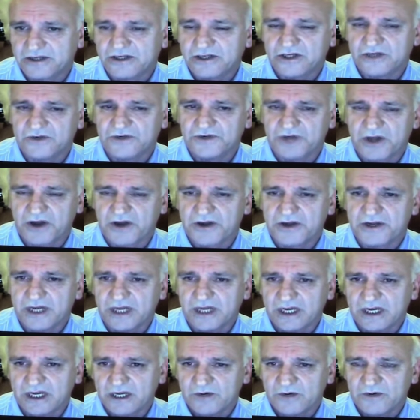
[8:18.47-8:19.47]
So now,
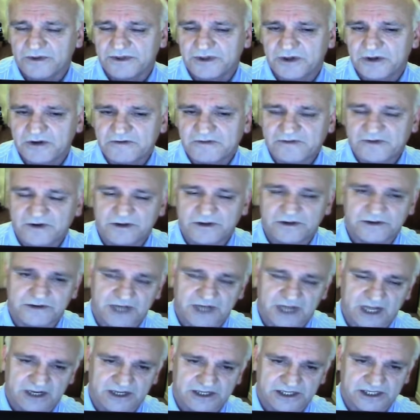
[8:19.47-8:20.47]
without further
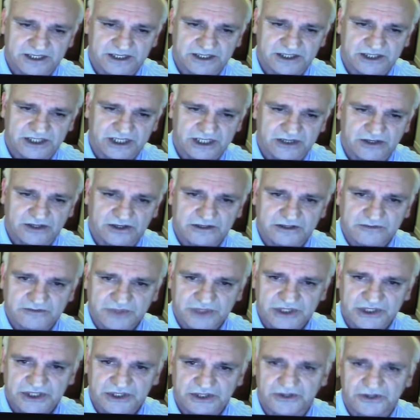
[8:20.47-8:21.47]
analysis, she couldn't
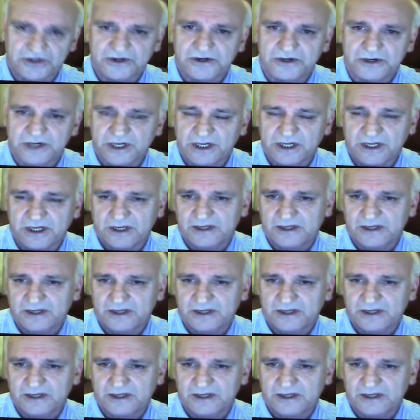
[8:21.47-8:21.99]
be sure